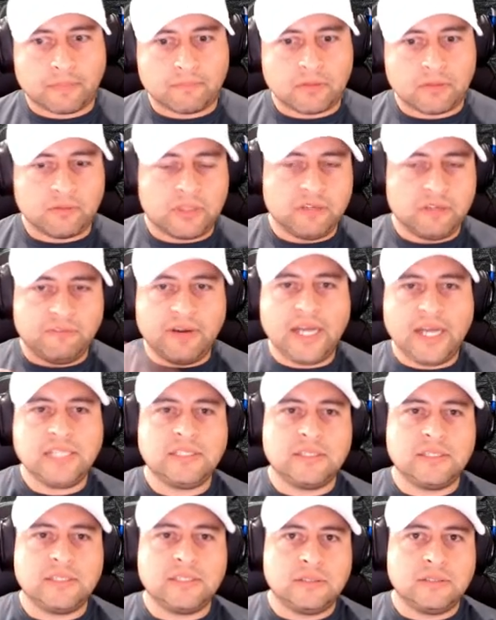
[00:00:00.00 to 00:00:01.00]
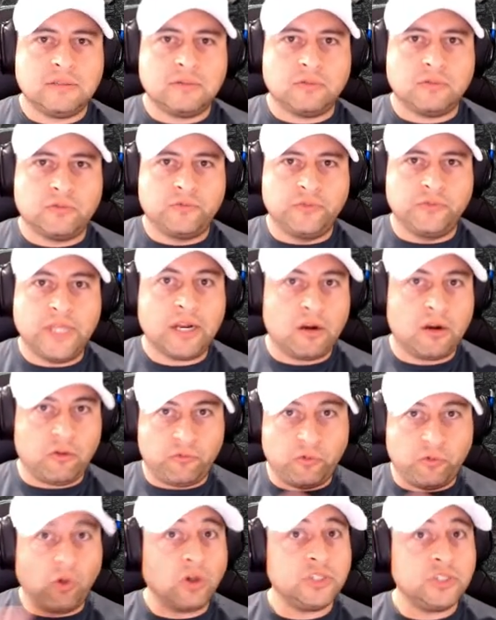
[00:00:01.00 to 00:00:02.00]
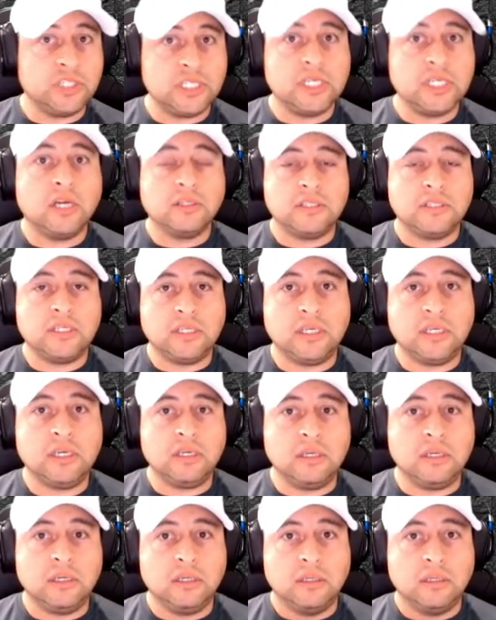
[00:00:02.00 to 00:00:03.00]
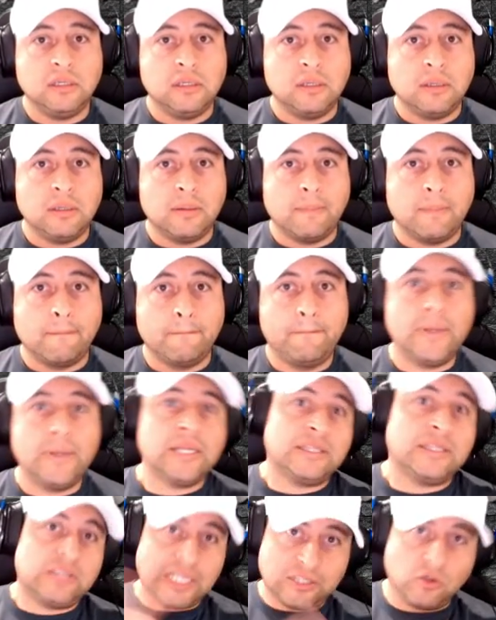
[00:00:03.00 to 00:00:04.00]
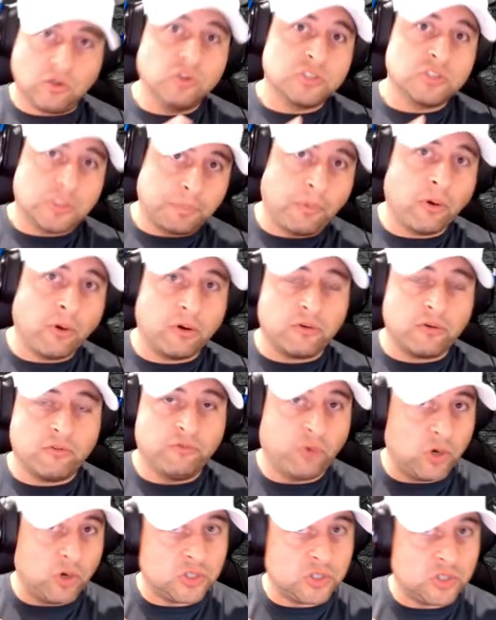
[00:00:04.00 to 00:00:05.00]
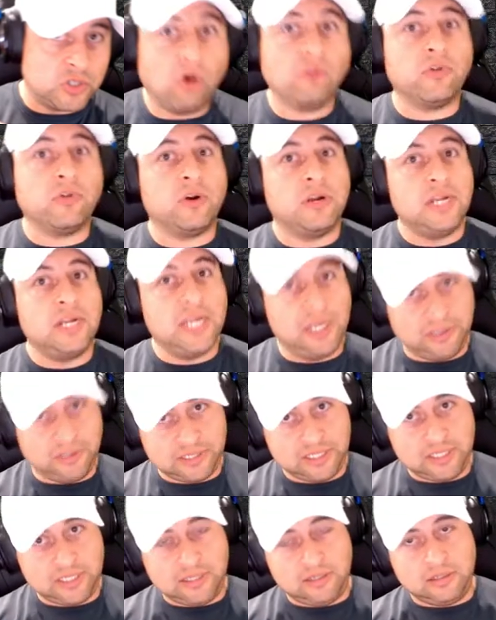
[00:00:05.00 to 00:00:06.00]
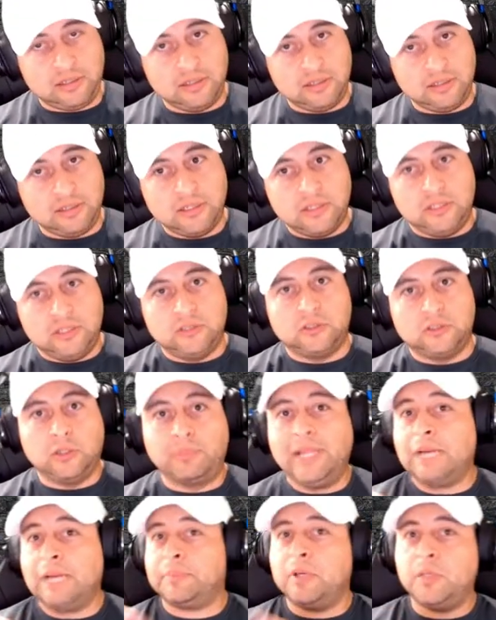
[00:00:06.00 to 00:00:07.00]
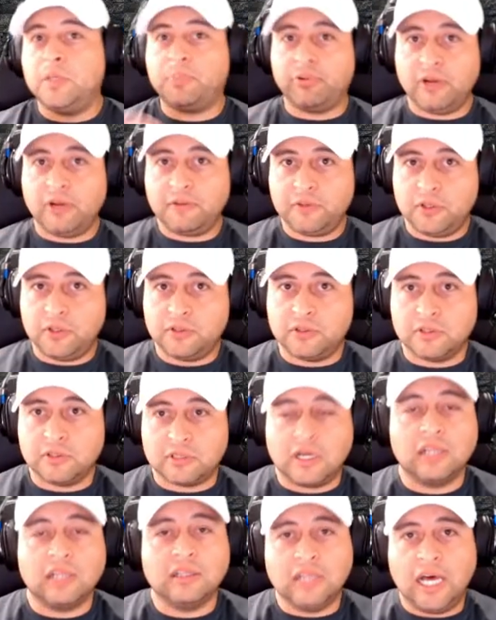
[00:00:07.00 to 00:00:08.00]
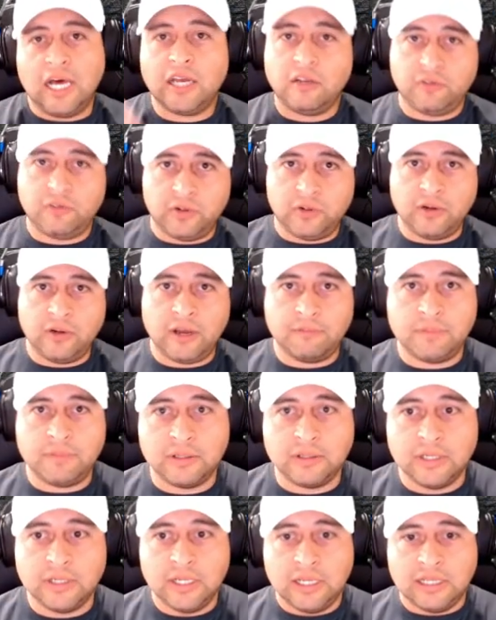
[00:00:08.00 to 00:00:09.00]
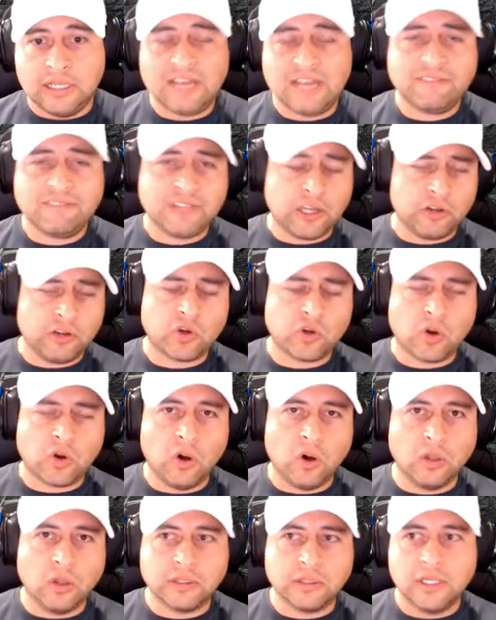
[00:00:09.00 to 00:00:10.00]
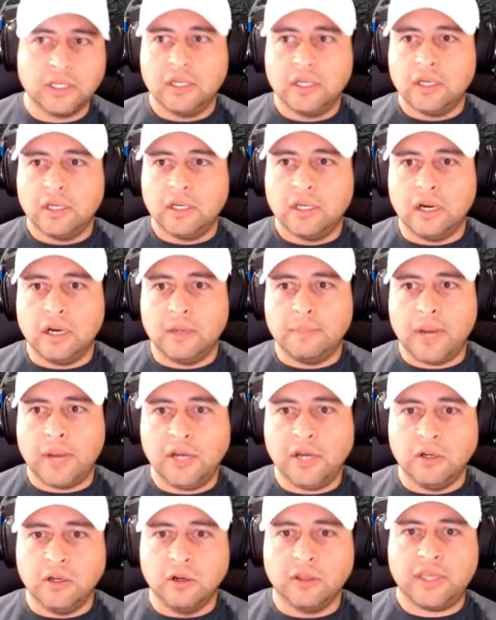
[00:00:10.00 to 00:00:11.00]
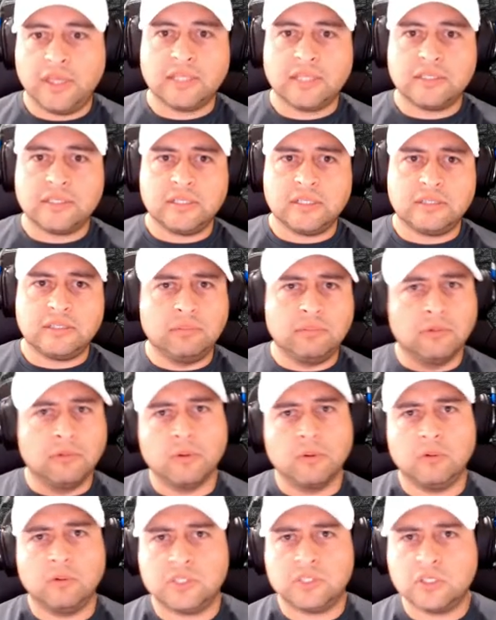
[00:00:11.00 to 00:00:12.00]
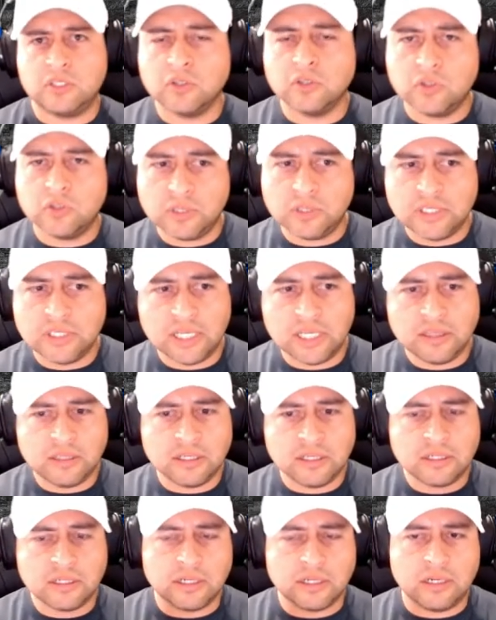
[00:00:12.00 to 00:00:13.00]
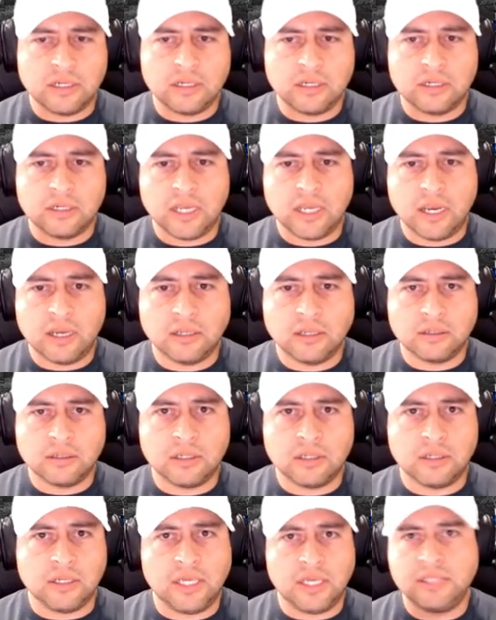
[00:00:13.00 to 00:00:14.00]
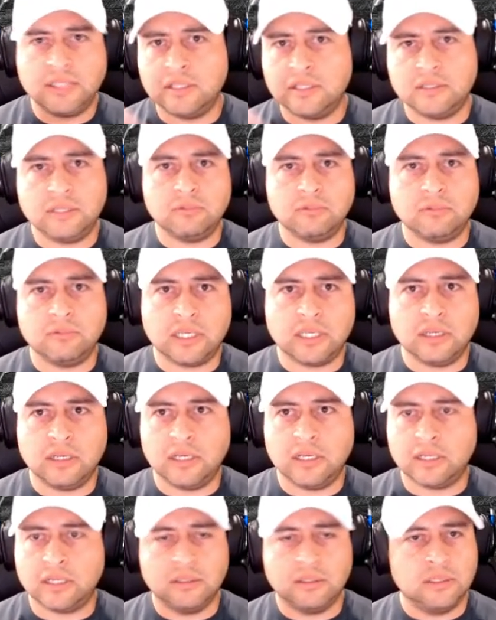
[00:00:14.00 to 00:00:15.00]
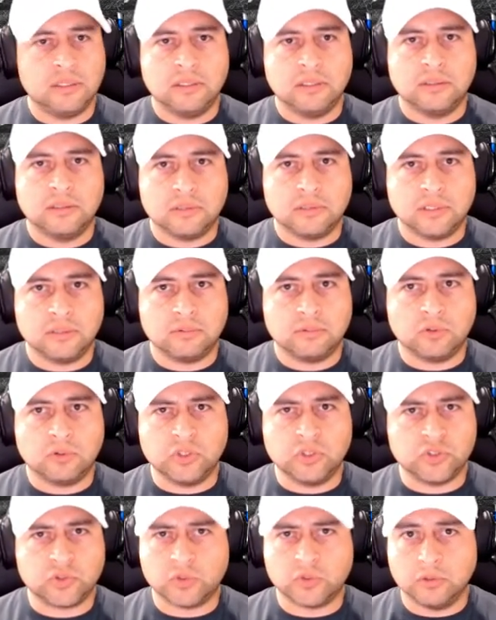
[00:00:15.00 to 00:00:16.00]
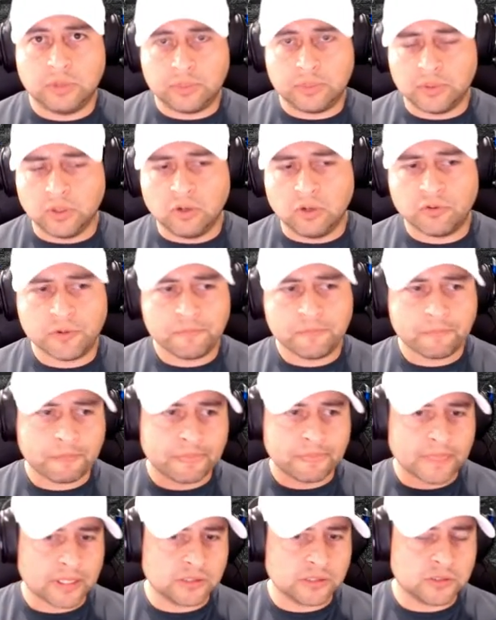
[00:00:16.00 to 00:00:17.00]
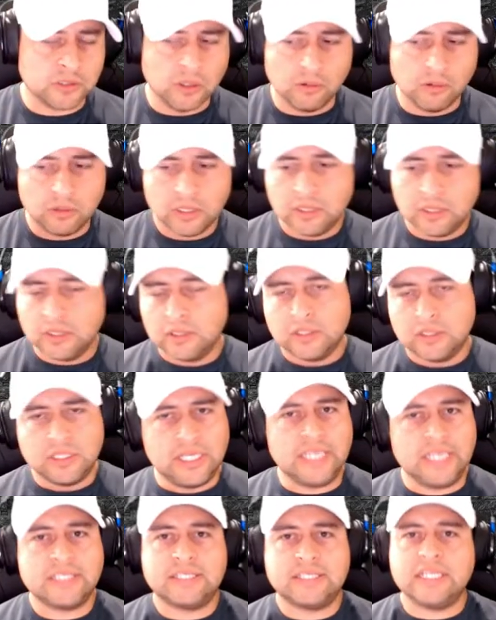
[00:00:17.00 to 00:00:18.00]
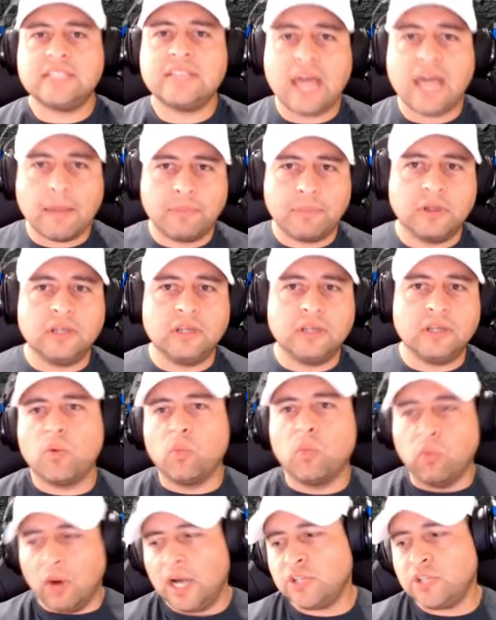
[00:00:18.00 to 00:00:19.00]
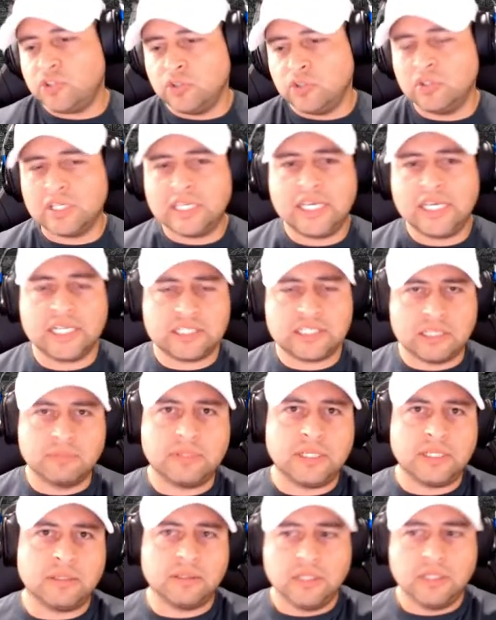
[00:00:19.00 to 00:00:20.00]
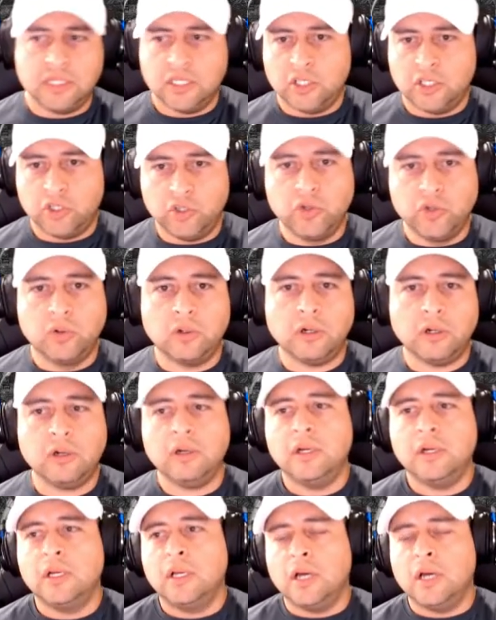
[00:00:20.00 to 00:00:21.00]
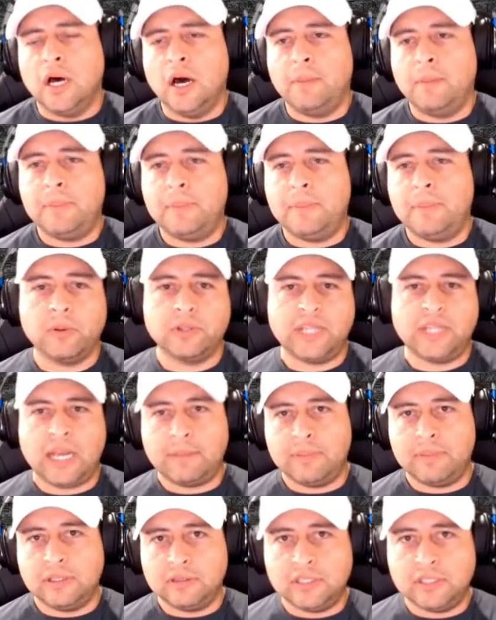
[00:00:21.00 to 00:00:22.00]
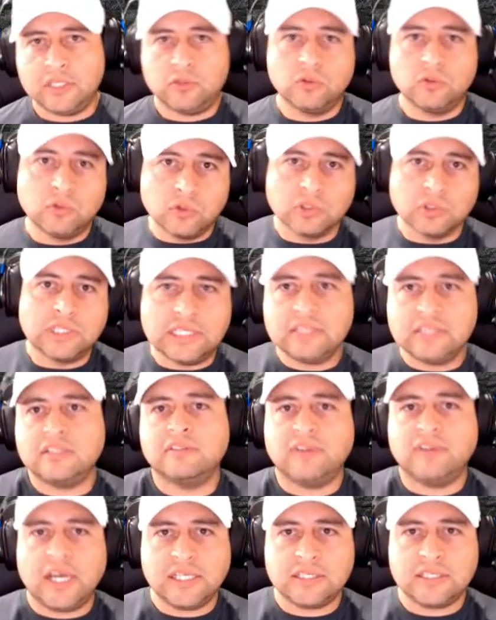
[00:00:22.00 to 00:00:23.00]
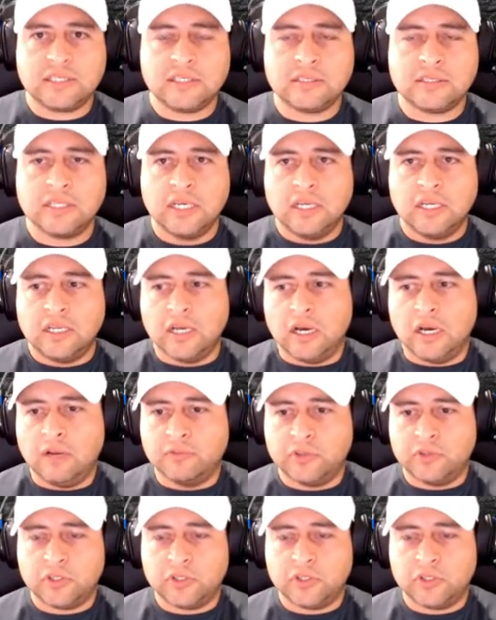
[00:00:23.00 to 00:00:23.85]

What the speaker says: devices that are 4G LTE but that don't support voice over LTE. So BlackBerry Priv users, a lot of you have been left out in the cold. I know that T-Mobile was still doing it, I think, and AT&T was kind of like the one screwing people over. So it's happening. They want you to get something newer people that have been de-Googling devices, they're